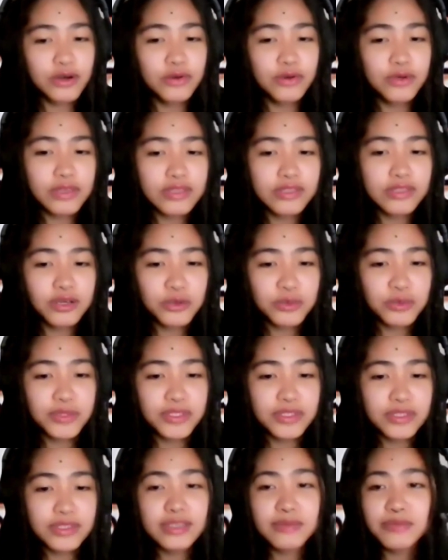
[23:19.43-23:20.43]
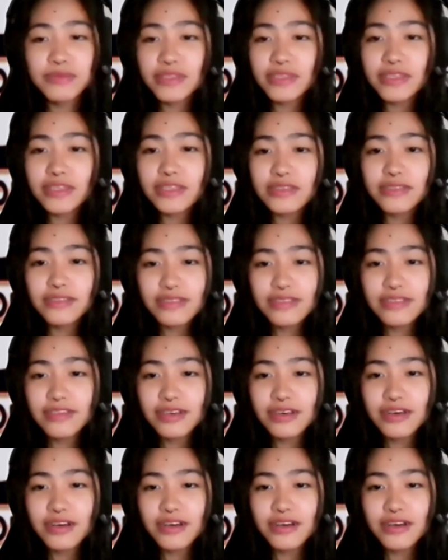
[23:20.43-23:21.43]
always open to something
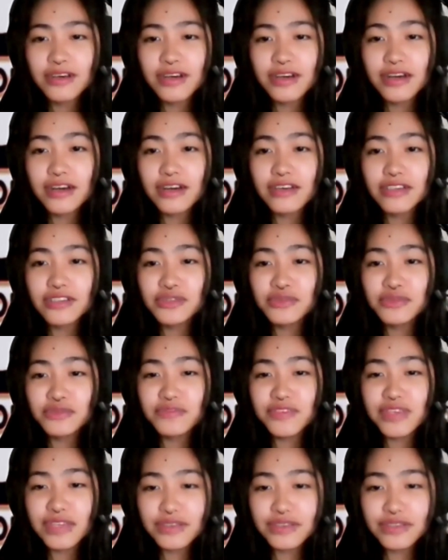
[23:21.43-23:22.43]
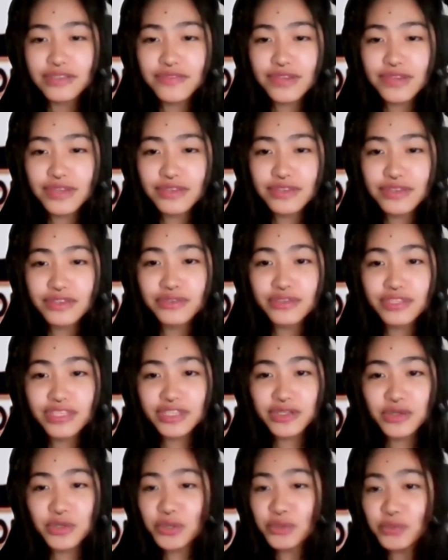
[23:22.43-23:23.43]
very, very
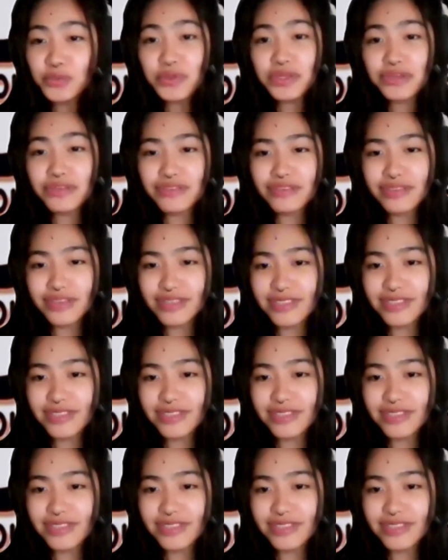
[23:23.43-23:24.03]
unique or weird